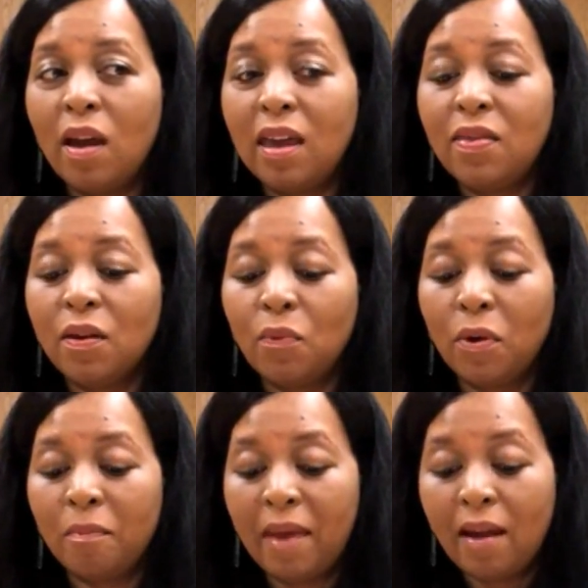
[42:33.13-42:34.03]
either
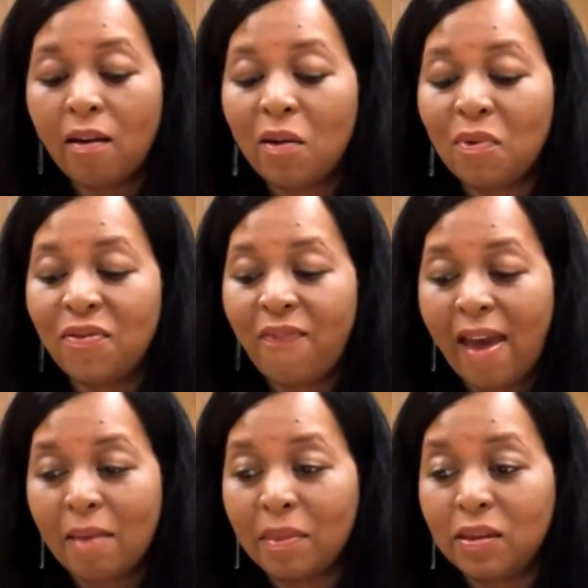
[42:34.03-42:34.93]
were married with
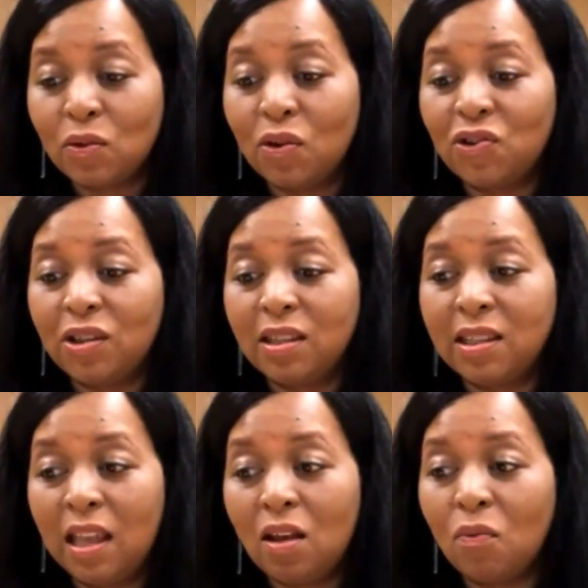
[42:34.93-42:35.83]
families or just
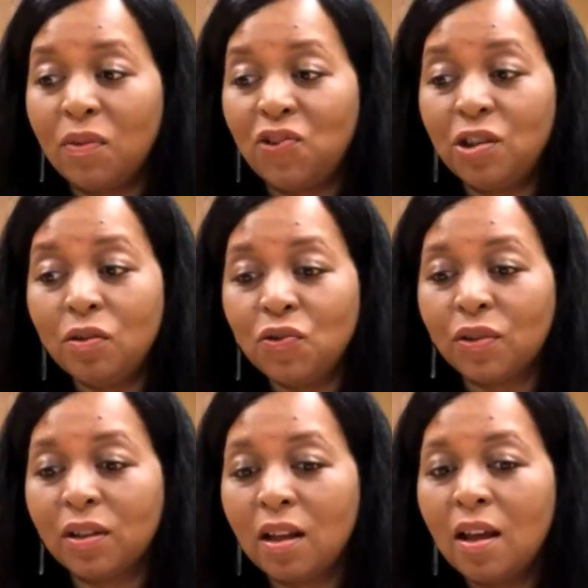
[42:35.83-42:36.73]
single with
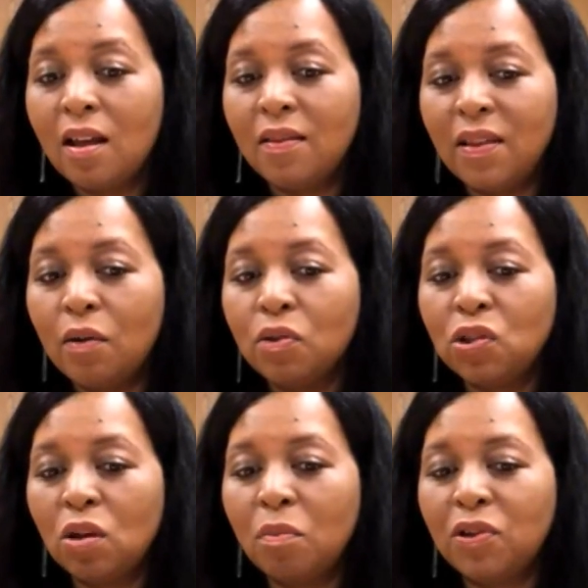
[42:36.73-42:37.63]
children, there was
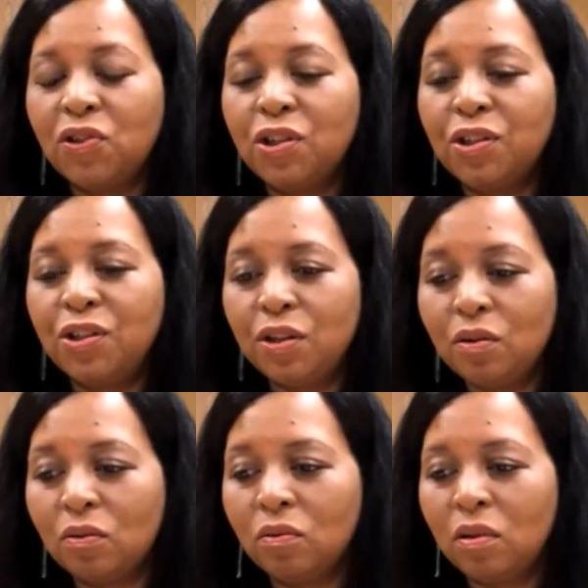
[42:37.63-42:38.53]
so much to
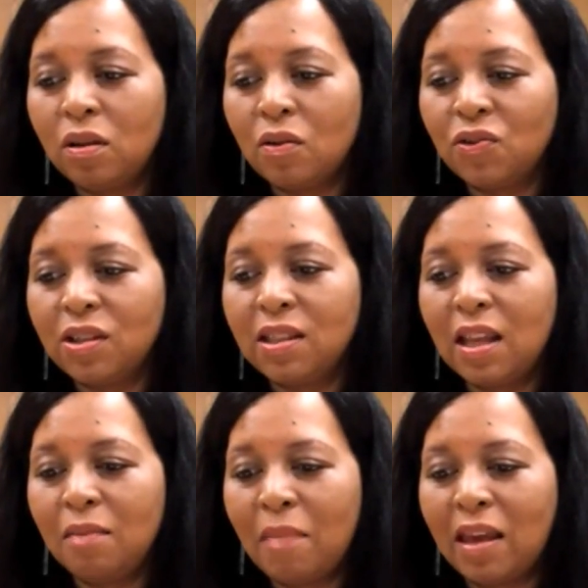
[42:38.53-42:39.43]
do, just
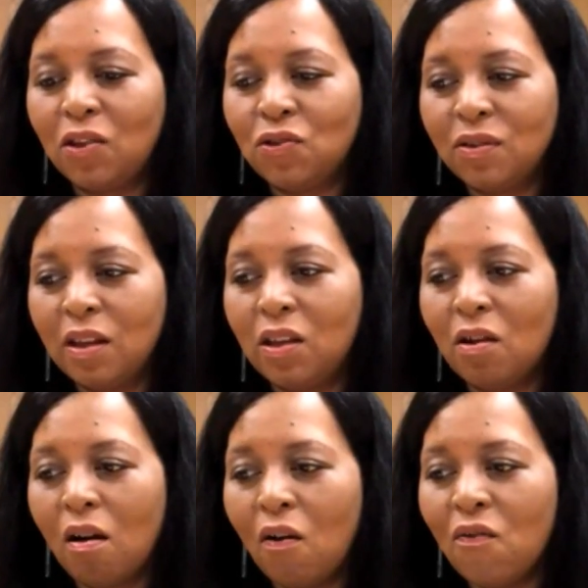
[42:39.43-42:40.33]
in making sure that
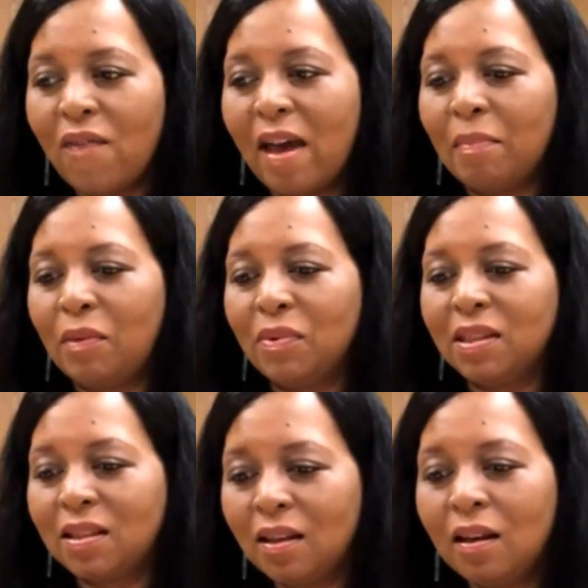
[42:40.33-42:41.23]
your own family
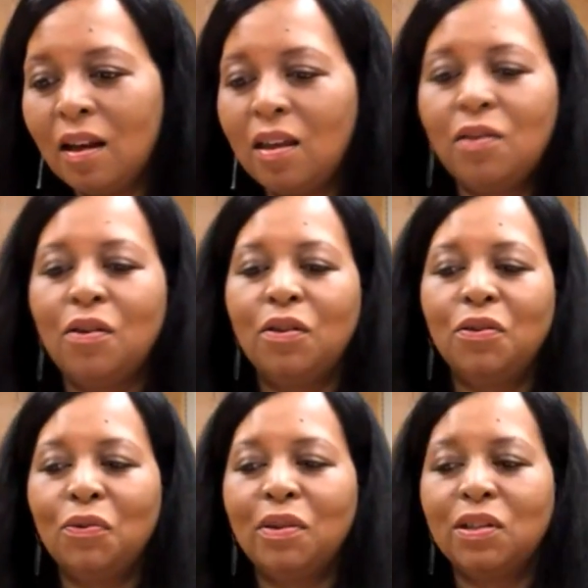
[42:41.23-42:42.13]
was good. You're
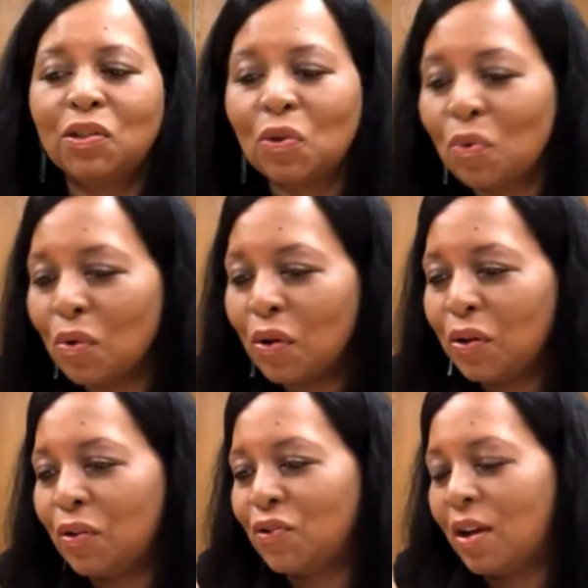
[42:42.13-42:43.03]
doing school,
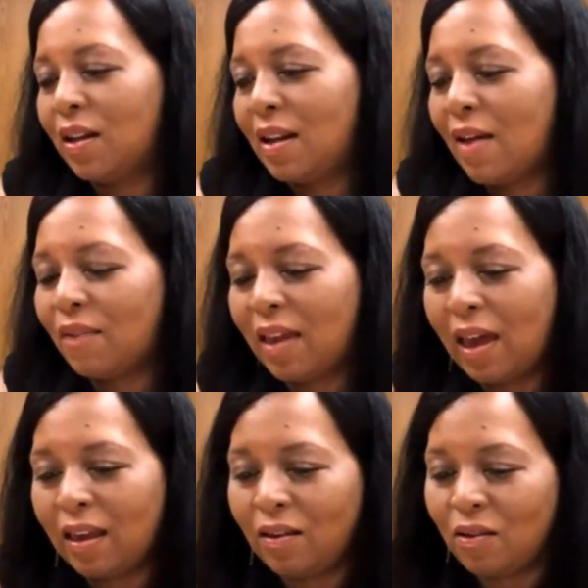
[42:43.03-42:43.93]
you're trying to
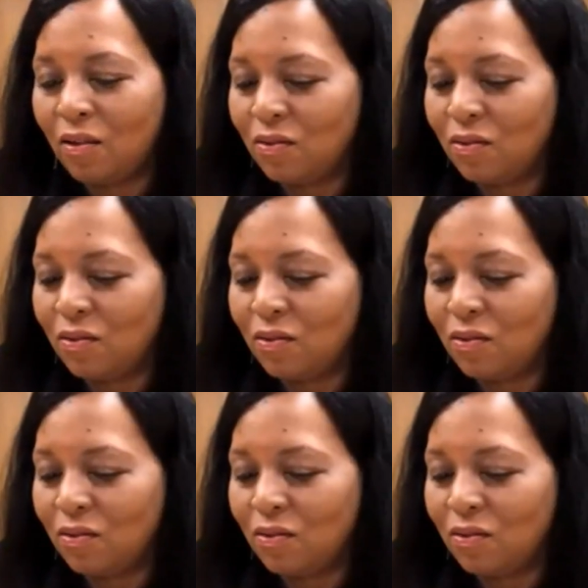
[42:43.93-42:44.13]
navigate, being